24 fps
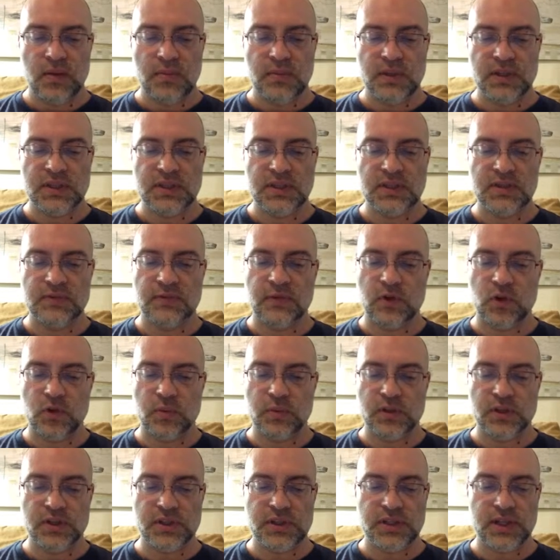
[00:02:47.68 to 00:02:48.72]
Mrs.
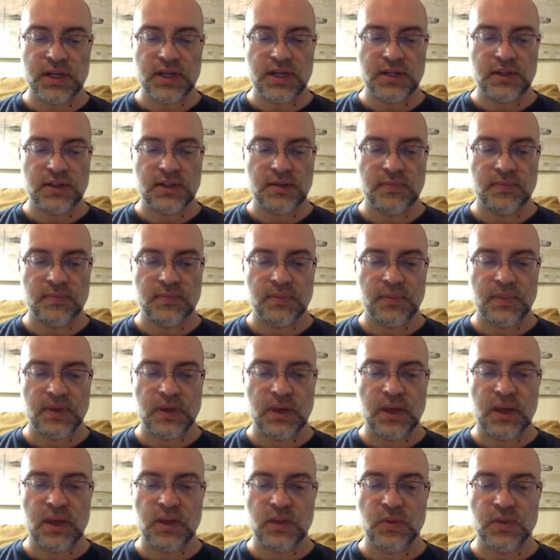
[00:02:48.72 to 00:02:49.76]
Vollmer said.
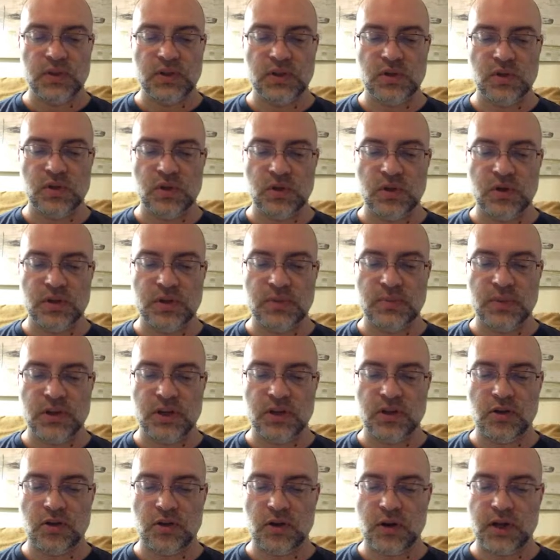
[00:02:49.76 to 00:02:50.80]
Keith was annoyed but
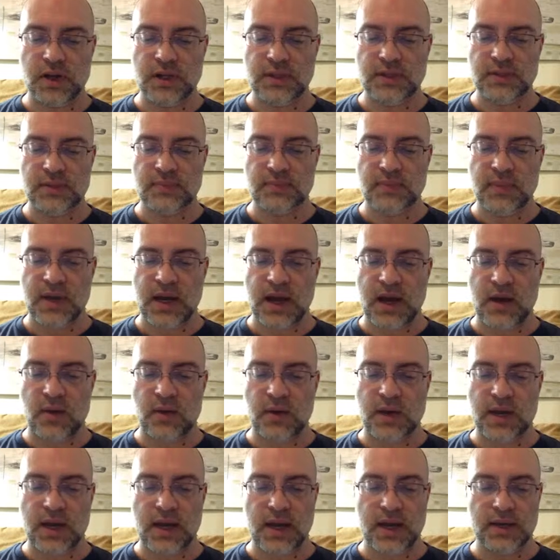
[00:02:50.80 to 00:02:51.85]
curious. How,
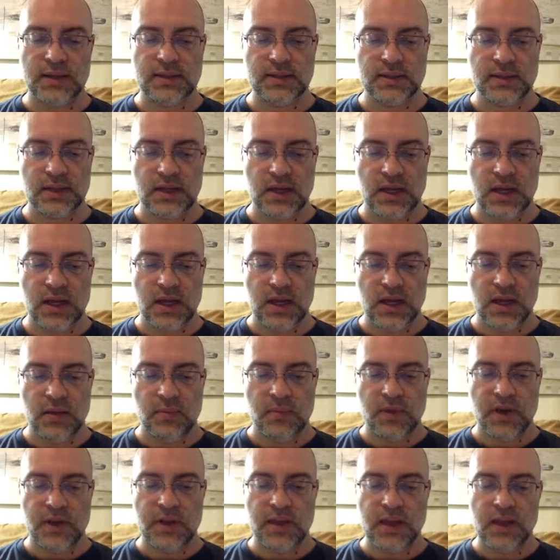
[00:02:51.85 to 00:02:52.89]
he asked.
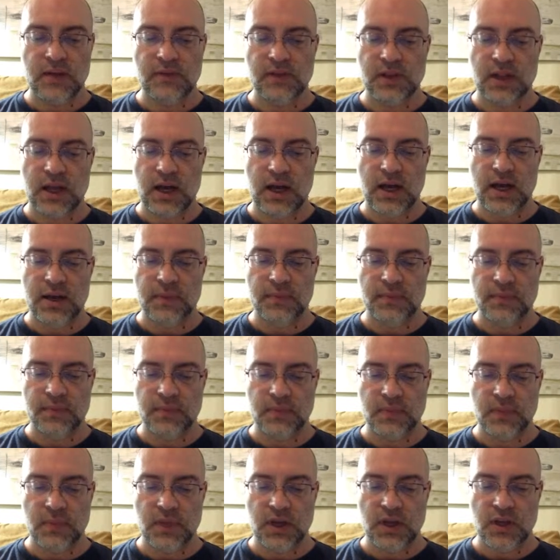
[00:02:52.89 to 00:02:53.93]
By the evil eye.
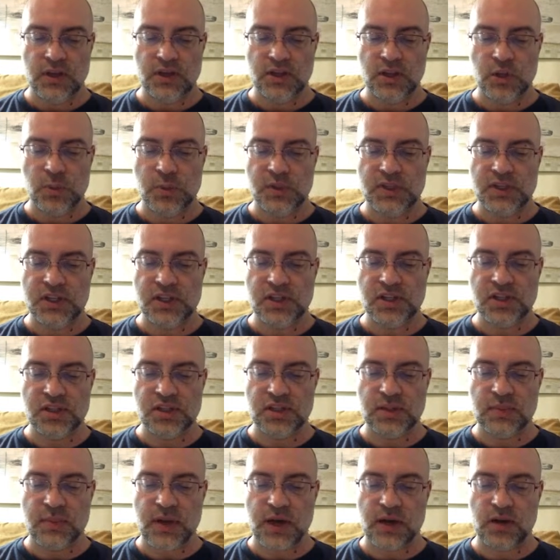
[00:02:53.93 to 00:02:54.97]

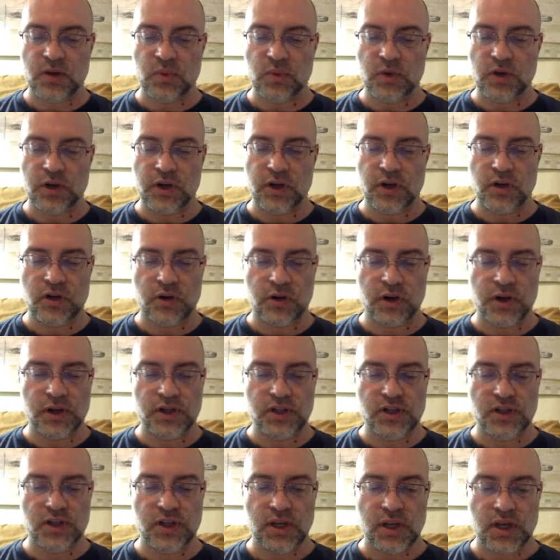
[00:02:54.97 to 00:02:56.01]
Superstitions about it were
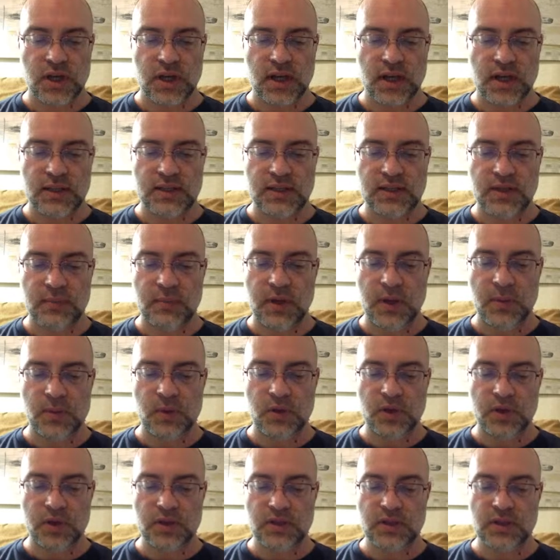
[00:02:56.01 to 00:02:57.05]
encouraged, and some
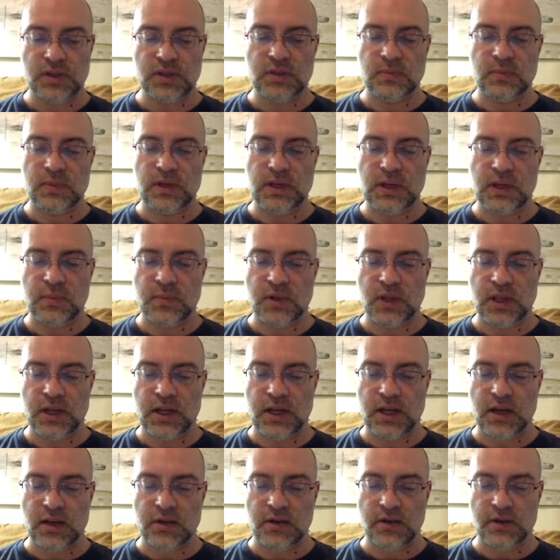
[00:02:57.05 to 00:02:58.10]
people used it to
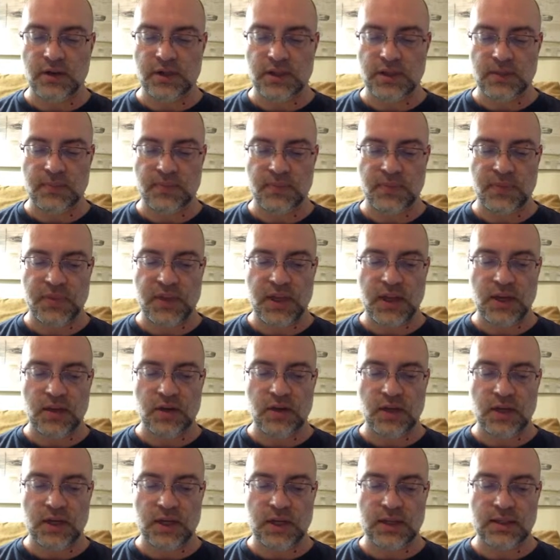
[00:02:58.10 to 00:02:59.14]
manipulate others. Thank
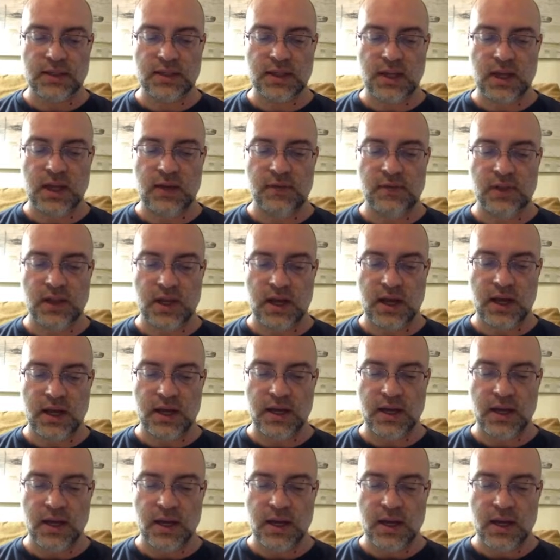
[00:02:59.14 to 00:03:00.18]
goodness, the evil
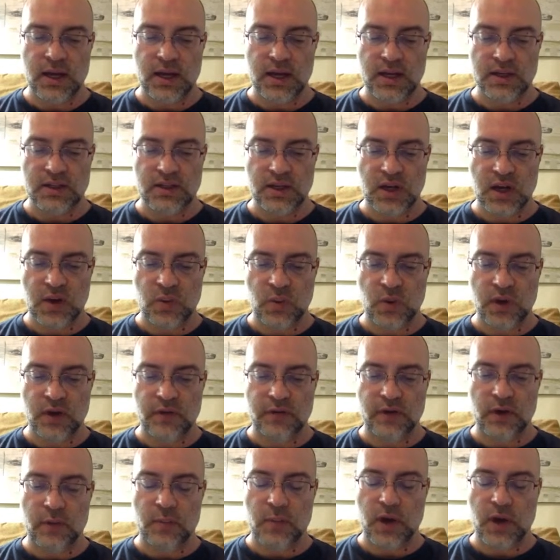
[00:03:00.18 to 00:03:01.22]
eye is not one of our